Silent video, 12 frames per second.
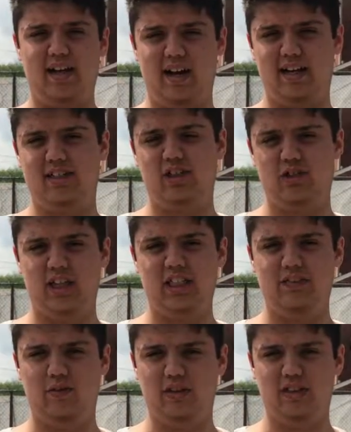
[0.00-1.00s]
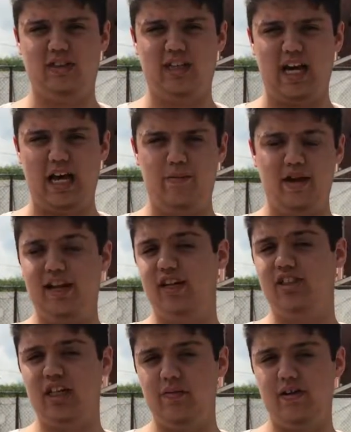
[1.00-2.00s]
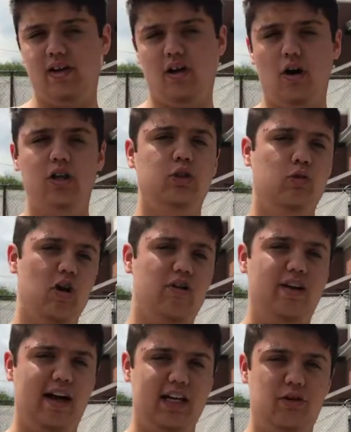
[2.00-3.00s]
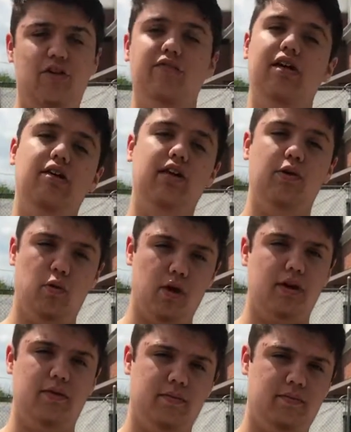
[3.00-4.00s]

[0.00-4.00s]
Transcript: concentration versus time and achieving an R-squared value of nearly 1.